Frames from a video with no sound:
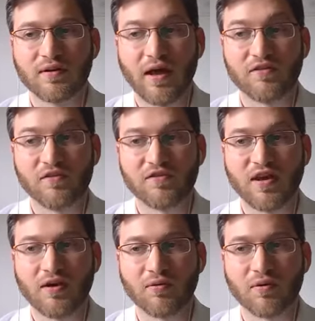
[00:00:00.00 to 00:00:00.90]
as you
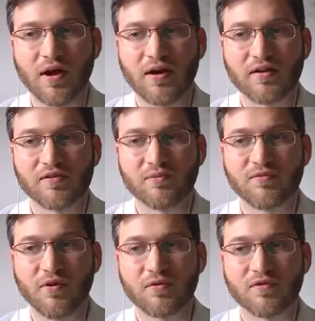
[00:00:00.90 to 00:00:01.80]
say, rely on some
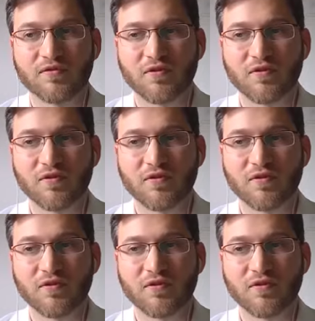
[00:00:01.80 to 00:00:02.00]
folks